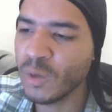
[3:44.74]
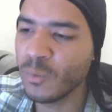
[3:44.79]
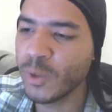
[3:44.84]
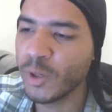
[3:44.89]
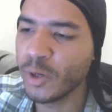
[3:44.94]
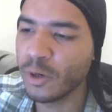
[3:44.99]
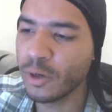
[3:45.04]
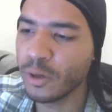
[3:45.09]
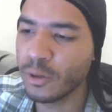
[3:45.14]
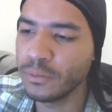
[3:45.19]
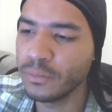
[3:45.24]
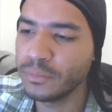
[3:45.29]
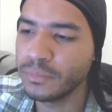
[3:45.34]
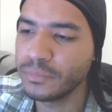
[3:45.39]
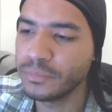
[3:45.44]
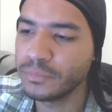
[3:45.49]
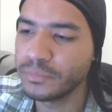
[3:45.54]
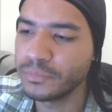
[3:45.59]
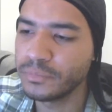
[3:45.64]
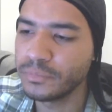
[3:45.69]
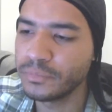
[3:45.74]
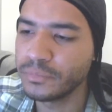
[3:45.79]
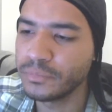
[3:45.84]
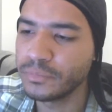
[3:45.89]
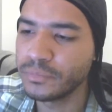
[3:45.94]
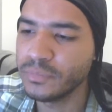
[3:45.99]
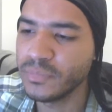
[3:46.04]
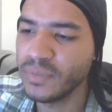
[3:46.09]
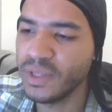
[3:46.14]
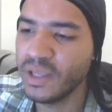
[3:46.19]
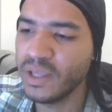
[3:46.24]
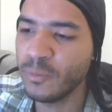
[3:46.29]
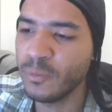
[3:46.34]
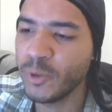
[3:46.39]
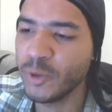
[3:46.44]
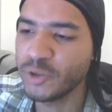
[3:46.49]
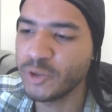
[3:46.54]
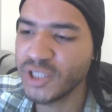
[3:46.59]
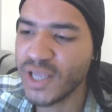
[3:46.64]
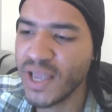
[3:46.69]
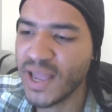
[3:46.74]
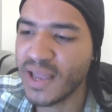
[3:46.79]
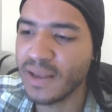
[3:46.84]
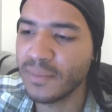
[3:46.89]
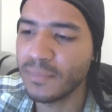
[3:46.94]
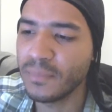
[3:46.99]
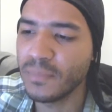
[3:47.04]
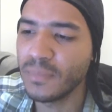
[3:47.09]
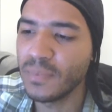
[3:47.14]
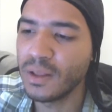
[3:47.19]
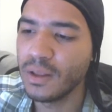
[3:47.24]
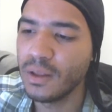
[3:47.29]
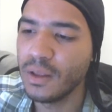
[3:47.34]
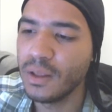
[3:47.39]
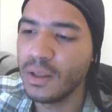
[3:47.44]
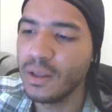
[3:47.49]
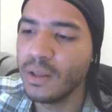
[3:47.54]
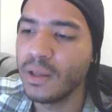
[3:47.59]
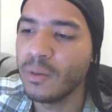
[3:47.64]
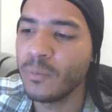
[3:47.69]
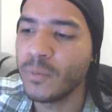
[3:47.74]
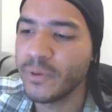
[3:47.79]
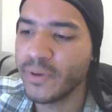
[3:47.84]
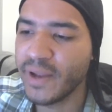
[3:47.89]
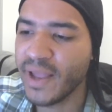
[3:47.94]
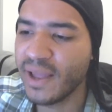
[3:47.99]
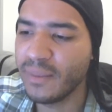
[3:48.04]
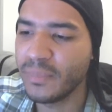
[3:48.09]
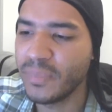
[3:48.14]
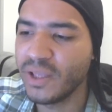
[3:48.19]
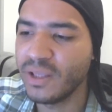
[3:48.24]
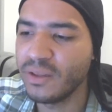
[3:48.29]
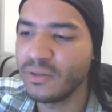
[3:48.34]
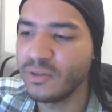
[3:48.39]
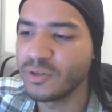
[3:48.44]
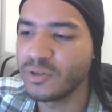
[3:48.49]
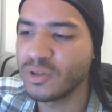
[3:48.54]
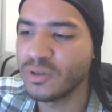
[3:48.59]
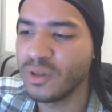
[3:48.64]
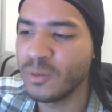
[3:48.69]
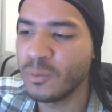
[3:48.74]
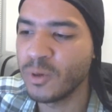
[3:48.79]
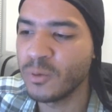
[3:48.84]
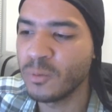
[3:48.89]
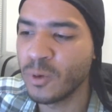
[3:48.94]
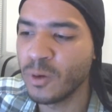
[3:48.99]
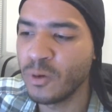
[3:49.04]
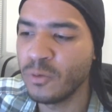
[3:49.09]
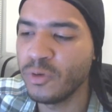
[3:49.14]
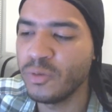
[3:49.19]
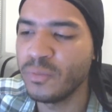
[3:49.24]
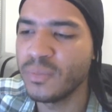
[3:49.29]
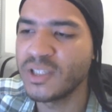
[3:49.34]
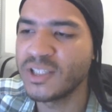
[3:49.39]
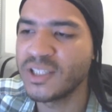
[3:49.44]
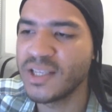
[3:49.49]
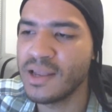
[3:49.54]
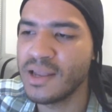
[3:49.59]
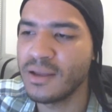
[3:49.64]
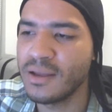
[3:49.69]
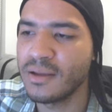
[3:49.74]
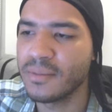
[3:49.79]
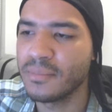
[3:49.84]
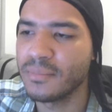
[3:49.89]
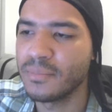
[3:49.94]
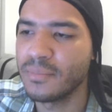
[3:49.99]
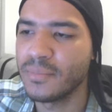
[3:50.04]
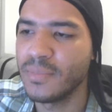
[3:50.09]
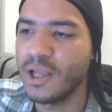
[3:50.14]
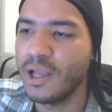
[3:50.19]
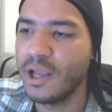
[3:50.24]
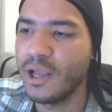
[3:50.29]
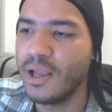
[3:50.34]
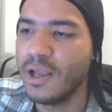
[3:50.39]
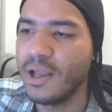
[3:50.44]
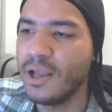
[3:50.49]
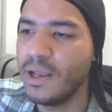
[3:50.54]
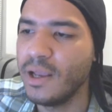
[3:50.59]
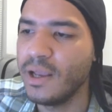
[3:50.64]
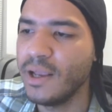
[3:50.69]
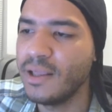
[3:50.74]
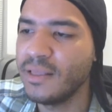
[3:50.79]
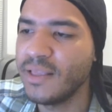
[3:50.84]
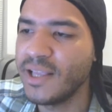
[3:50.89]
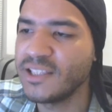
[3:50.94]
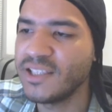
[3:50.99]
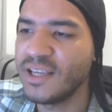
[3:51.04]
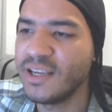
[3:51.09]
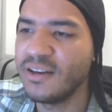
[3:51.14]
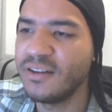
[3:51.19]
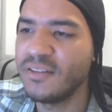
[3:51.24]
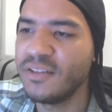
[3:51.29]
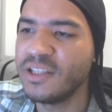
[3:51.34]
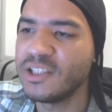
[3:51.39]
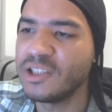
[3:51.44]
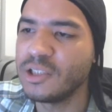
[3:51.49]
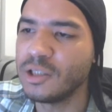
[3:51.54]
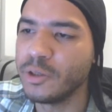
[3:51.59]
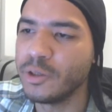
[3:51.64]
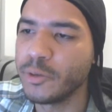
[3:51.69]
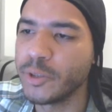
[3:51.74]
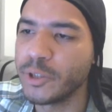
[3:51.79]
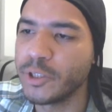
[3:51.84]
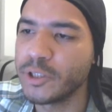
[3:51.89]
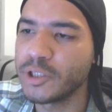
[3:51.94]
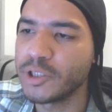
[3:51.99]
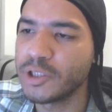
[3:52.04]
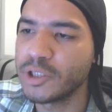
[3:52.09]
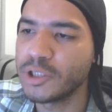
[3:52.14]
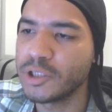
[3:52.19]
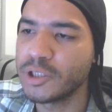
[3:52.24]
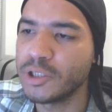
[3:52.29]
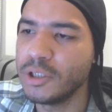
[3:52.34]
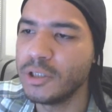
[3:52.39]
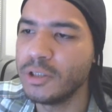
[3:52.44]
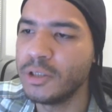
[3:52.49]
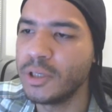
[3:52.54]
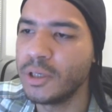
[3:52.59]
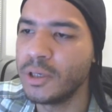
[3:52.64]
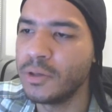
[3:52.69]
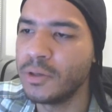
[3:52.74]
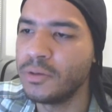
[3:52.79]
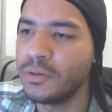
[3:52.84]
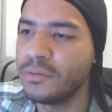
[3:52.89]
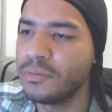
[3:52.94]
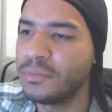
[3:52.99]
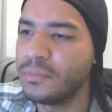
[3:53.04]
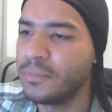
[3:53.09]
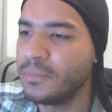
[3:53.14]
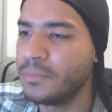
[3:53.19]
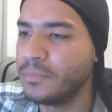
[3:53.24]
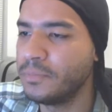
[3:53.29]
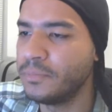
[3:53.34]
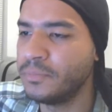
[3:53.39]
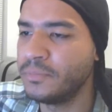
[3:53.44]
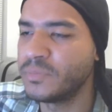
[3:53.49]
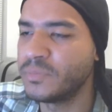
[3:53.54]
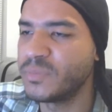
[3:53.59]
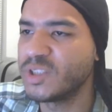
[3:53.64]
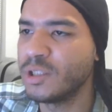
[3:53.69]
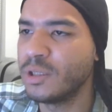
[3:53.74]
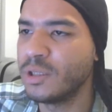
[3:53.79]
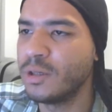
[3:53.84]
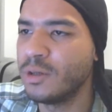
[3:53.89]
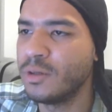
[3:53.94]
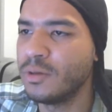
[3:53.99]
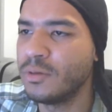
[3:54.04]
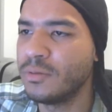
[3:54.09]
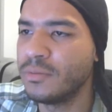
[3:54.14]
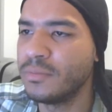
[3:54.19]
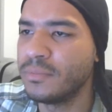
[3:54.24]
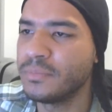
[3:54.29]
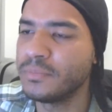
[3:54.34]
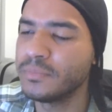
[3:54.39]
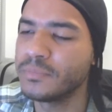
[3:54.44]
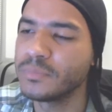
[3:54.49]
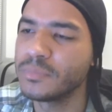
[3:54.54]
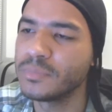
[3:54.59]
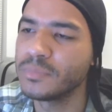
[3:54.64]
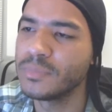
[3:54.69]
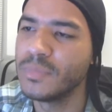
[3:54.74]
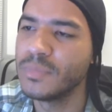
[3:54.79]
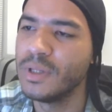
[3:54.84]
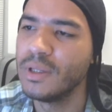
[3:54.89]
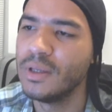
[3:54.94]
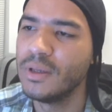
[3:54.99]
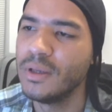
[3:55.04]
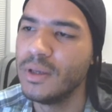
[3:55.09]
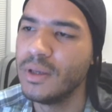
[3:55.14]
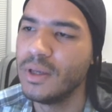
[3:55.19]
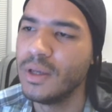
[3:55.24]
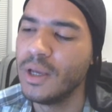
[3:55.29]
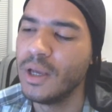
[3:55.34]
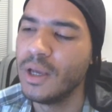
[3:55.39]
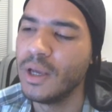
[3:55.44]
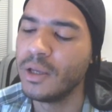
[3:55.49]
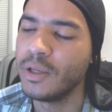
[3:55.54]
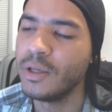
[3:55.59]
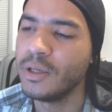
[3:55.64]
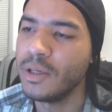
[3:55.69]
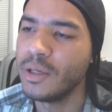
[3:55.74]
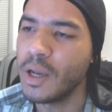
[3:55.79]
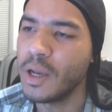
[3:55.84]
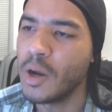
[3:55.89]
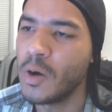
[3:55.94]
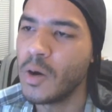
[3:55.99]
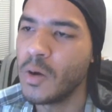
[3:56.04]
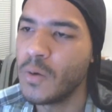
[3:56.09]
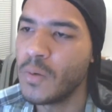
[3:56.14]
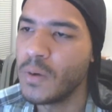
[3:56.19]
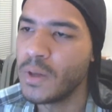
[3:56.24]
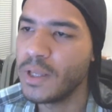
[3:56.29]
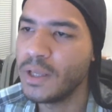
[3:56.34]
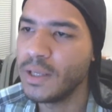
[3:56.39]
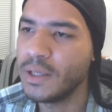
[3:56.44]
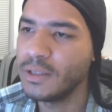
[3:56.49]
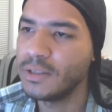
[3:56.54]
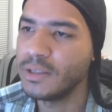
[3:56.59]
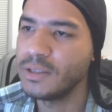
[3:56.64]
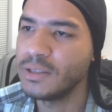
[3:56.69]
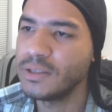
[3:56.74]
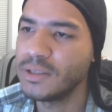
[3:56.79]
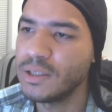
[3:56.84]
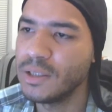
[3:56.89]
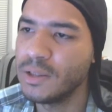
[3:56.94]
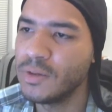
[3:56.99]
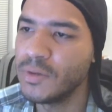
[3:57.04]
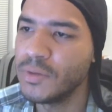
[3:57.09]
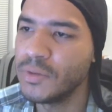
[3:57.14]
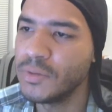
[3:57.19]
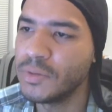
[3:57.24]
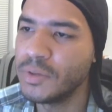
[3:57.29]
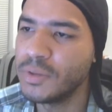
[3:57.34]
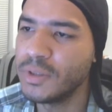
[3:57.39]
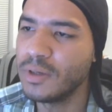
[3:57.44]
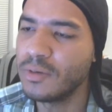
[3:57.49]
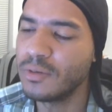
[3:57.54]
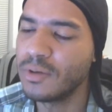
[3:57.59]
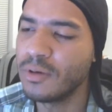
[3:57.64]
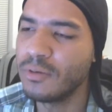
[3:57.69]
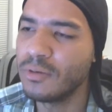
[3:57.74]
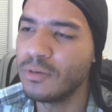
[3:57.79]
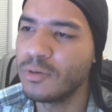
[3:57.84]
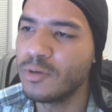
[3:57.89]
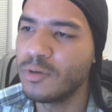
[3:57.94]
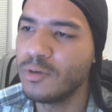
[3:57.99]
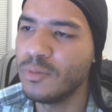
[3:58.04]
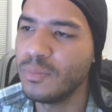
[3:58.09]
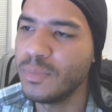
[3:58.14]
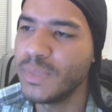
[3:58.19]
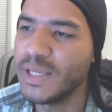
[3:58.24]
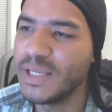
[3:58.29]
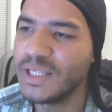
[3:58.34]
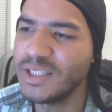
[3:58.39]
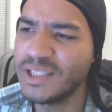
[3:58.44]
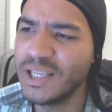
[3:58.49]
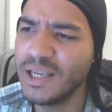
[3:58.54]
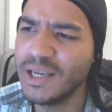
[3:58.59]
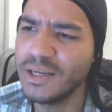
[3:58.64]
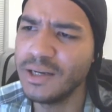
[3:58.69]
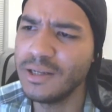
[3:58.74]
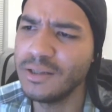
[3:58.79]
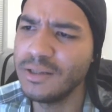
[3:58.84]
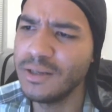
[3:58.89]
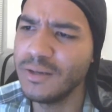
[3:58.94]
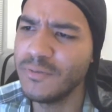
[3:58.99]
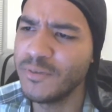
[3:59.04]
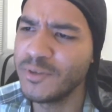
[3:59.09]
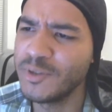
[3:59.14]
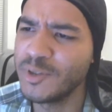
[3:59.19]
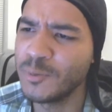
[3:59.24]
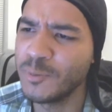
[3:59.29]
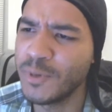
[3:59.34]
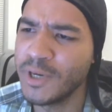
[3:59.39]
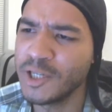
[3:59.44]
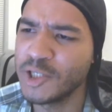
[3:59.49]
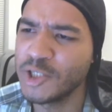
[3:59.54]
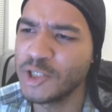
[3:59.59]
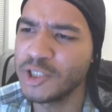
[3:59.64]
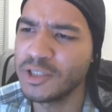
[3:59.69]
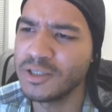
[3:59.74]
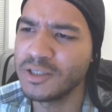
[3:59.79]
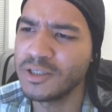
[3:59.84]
When you're hurt, and when you're sad, when you're happy, there's only one road you must take. And that's the end of these lyrics, you know. So, you know, this song, you know, Koda Kumi is taking a different direction.